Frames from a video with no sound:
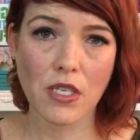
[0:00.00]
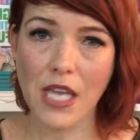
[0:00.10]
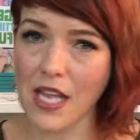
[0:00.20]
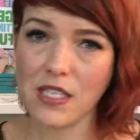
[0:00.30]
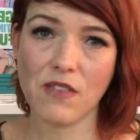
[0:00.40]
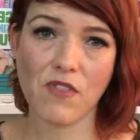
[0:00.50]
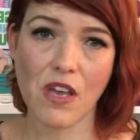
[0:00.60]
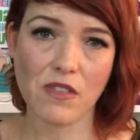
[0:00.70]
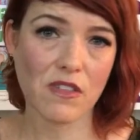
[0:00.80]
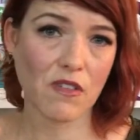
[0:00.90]
tens of
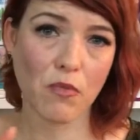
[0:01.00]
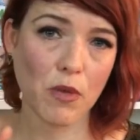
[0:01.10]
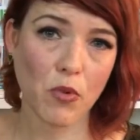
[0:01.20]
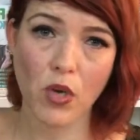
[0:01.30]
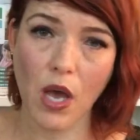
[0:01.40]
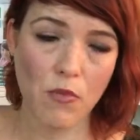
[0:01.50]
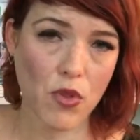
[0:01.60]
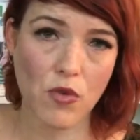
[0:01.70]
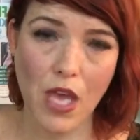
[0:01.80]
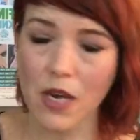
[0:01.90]
thousands of people come
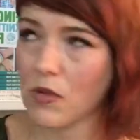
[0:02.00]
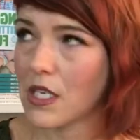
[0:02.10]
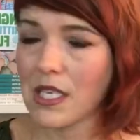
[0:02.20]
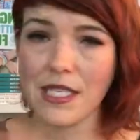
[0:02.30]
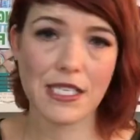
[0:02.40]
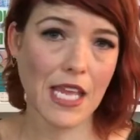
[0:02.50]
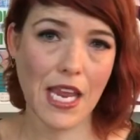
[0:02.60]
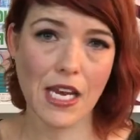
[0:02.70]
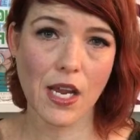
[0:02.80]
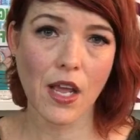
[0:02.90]
through that. It was
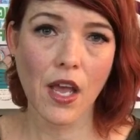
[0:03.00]
insane.